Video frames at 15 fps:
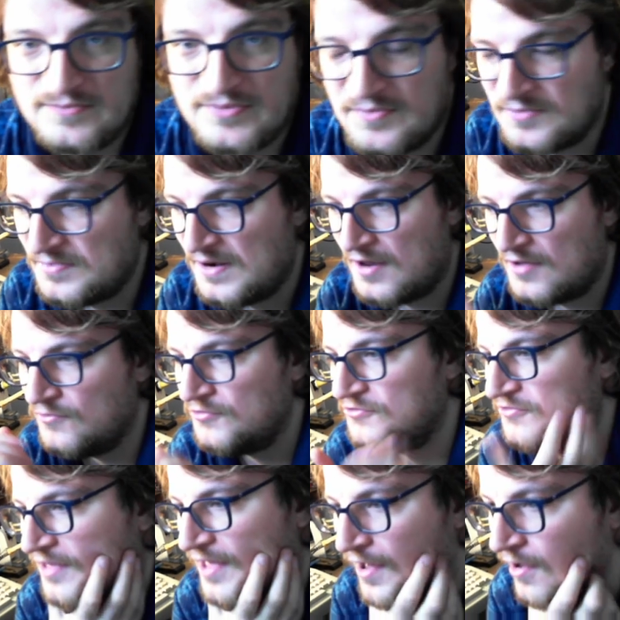People be like,
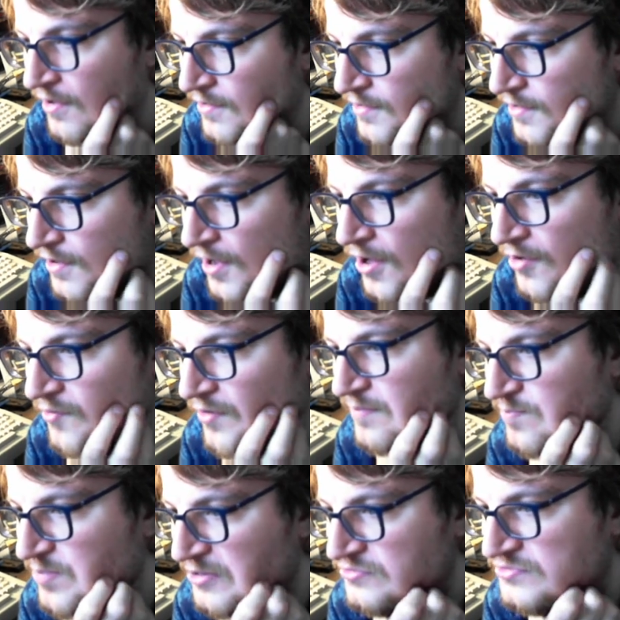what's that? Oh, I
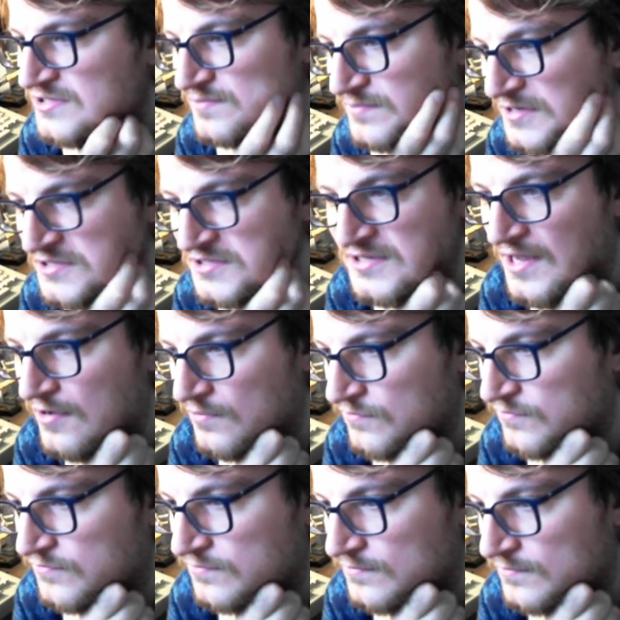built it myself.